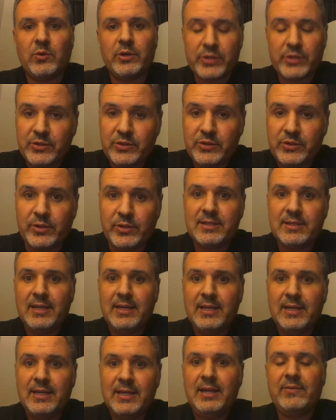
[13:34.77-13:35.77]
your
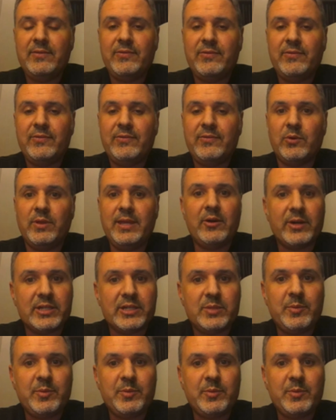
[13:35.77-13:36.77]
students and
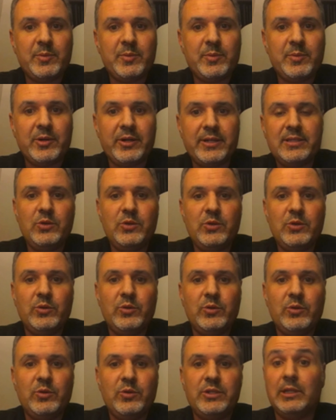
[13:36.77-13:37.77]
for their
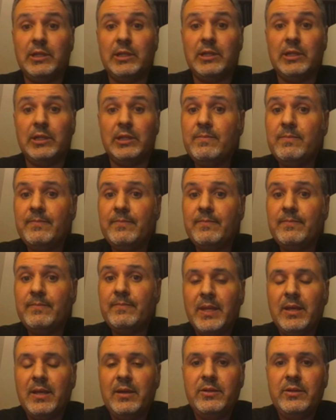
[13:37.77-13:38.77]
experiences. You could do it
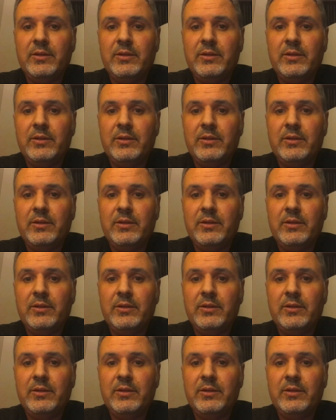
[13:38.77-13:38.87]
alone.